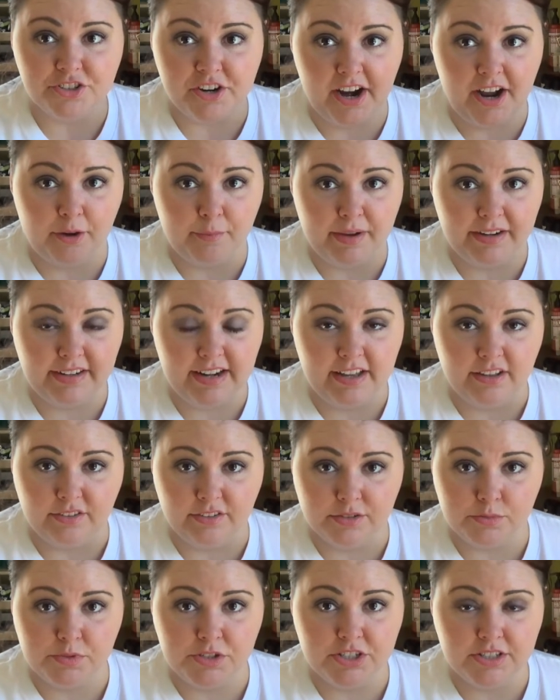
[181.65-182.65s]
dry out my
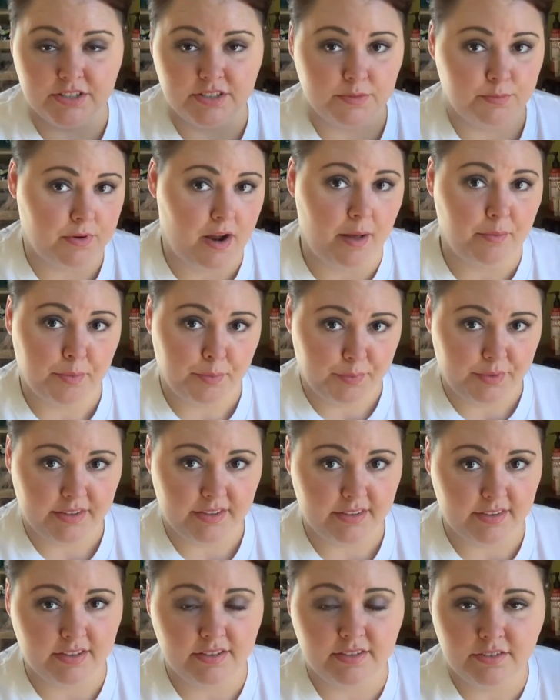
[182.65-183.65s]
nails, which is the problem
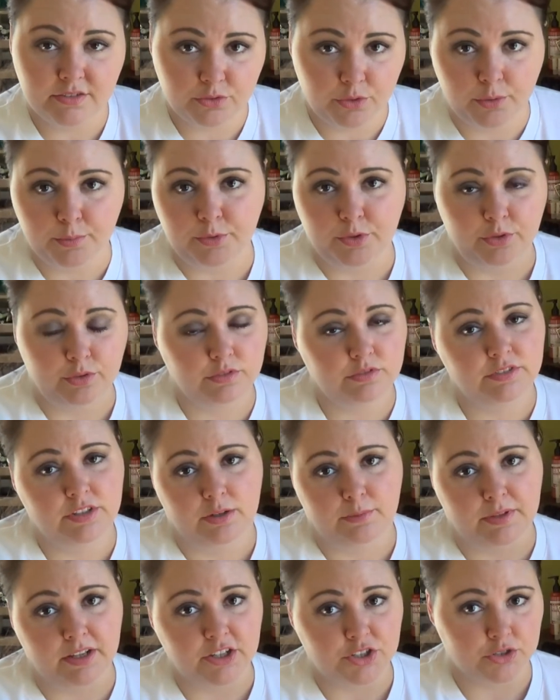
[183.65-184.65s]
with normal
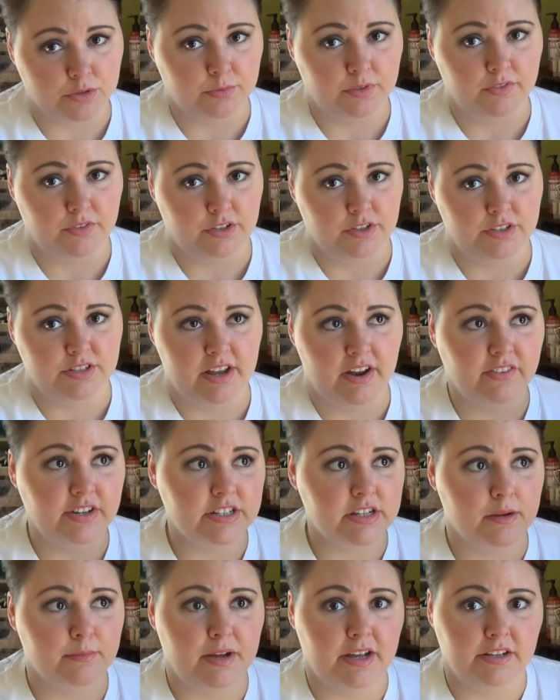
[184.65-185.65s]
nail polish removers. Every
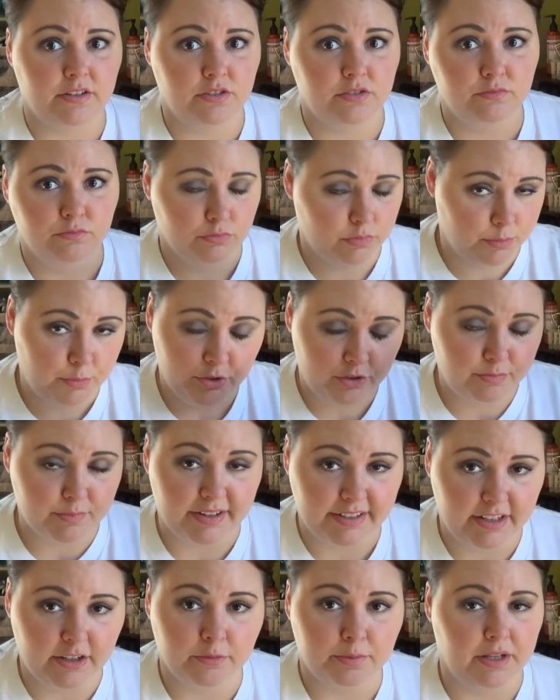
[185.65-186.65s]
time I remove
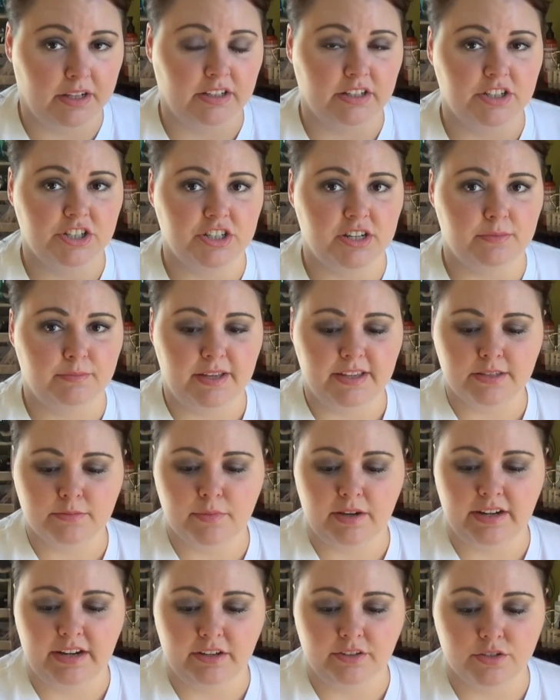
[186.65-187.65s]
my nail polish, it makes
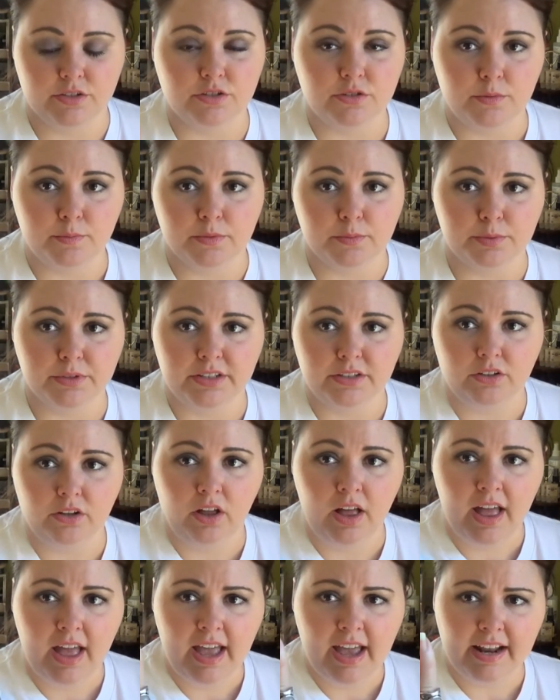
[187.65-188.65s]
my nails super
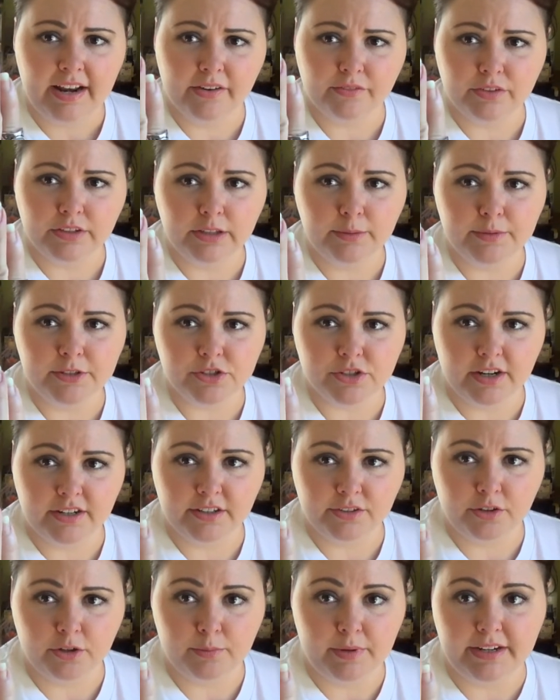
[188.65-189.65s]
brittle, and I've really been trying
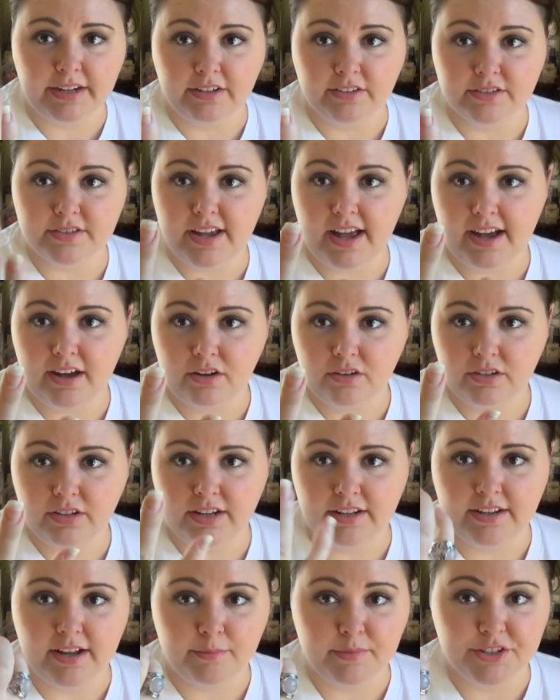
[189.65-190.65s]
to grow my nails out,
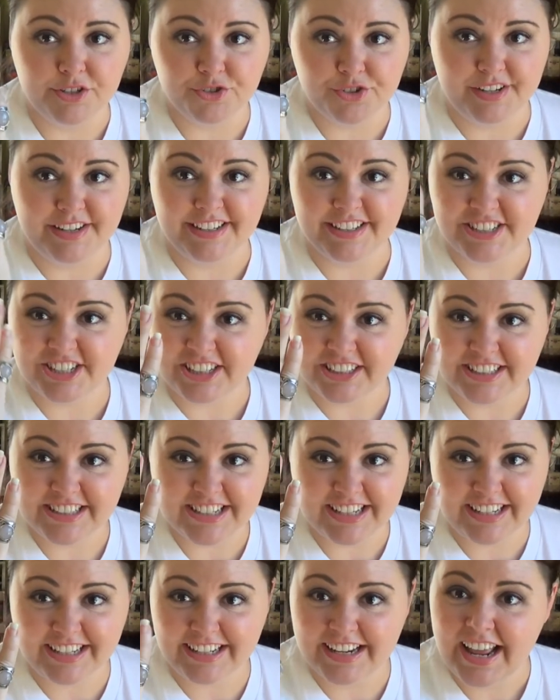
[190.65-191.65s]
and I've been drinking
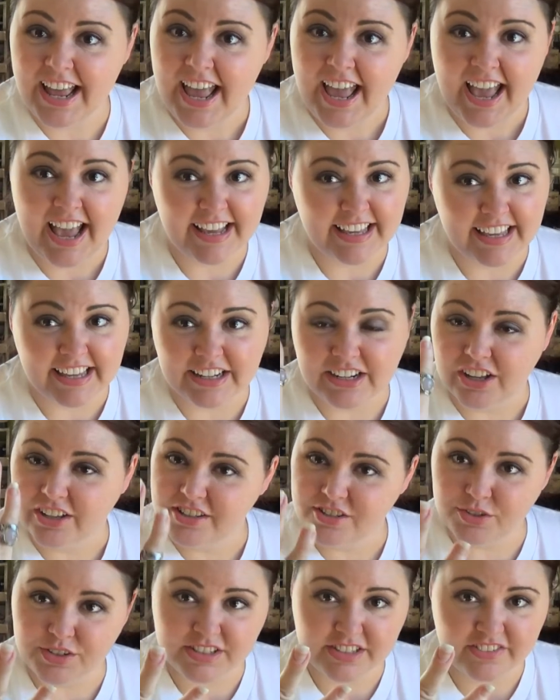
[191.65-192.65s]
gelatin and getting all
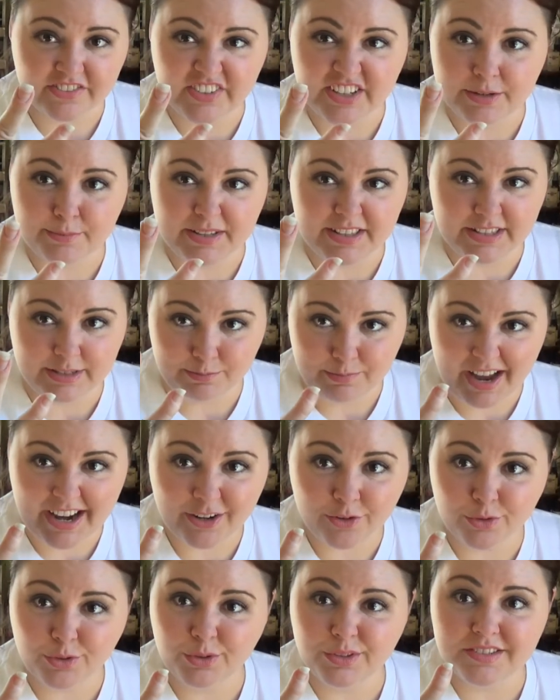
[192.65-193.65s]
sorts of vitamins and
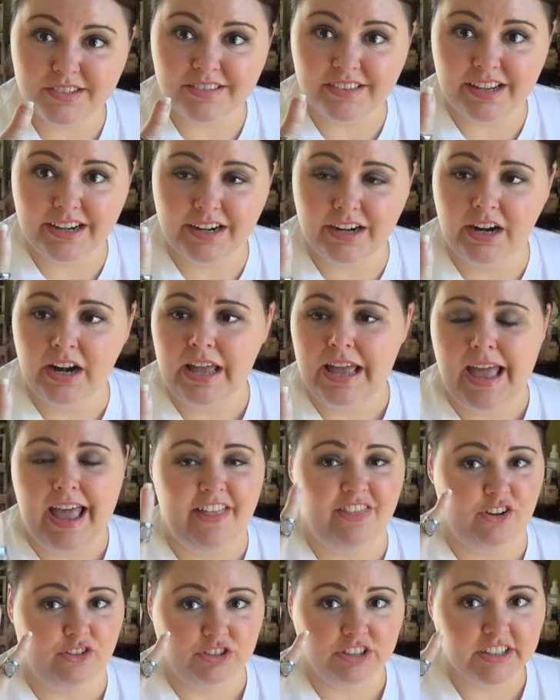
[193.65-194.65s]
minerals in there,
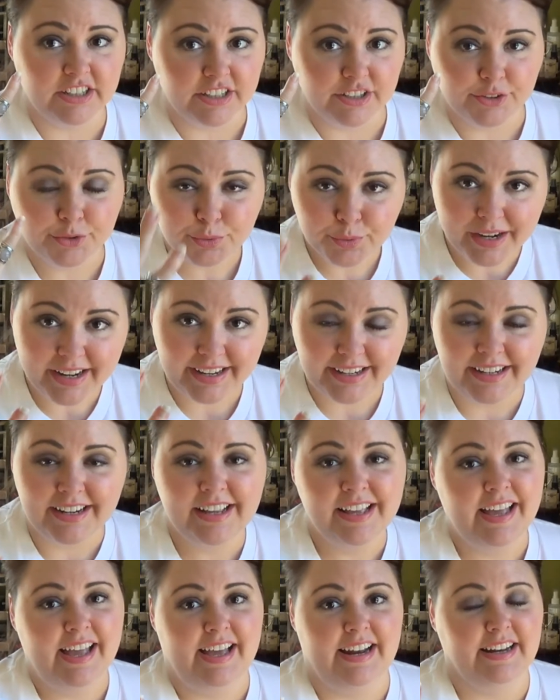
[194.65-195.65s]
and they're looking great,
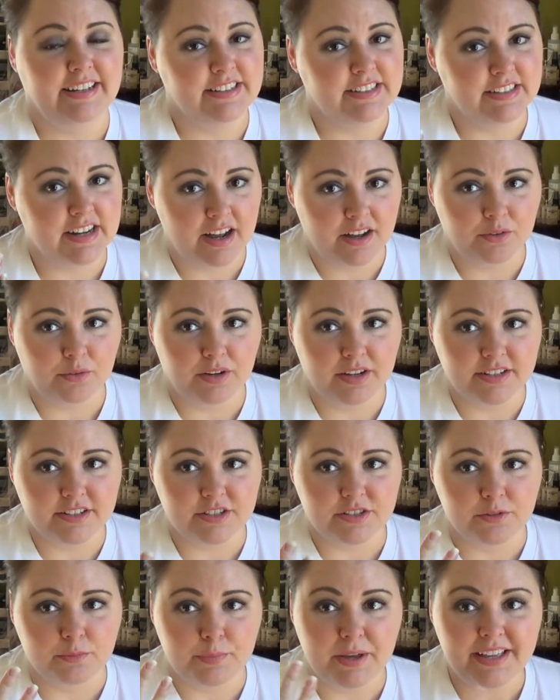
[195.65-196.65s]
and I did not want
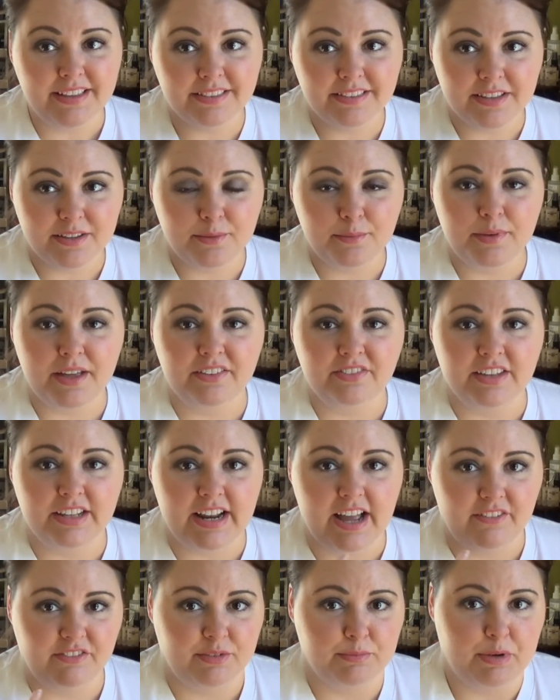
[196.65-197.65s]
to paint them and then
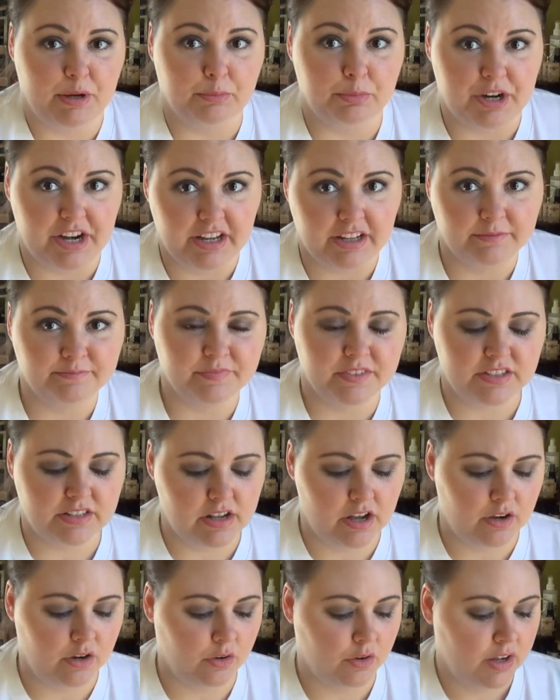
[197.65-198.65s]
have them all break.
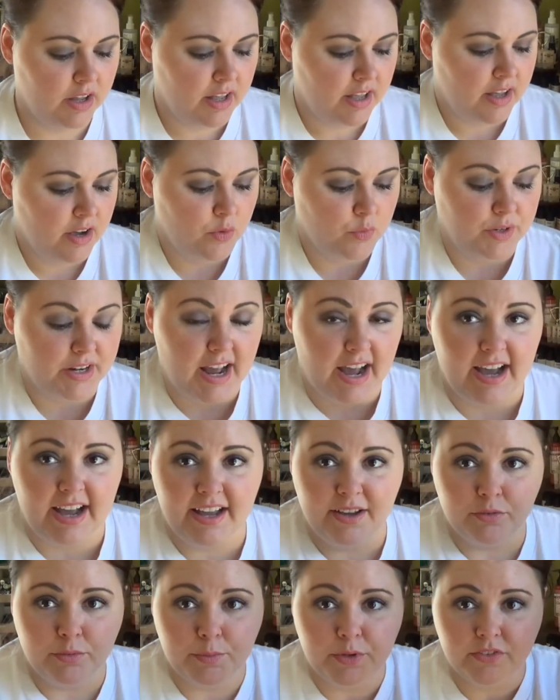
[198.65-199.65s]
So when
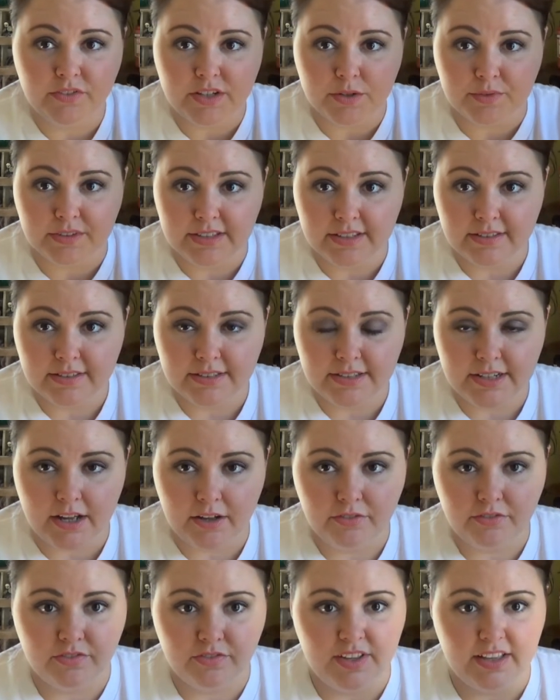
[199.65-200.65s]
I removed it with this
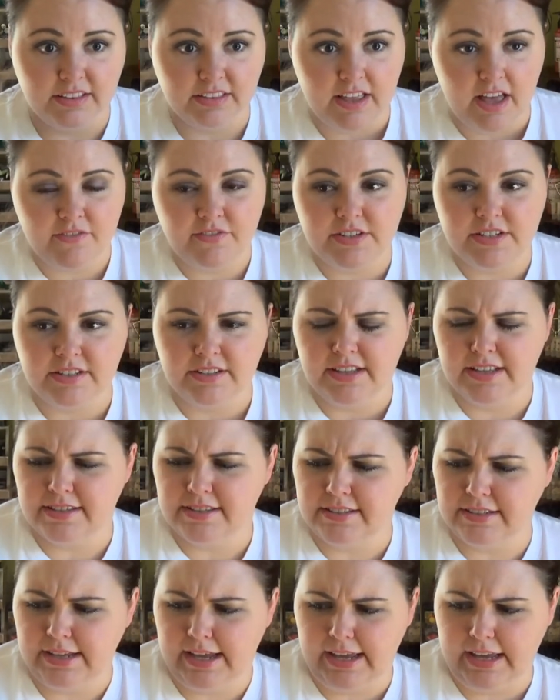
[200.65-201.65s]
stuff, it left
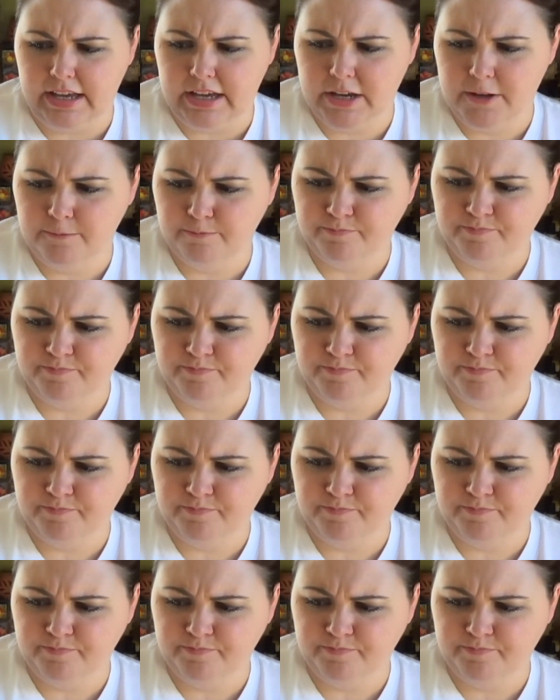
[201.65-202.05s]
this like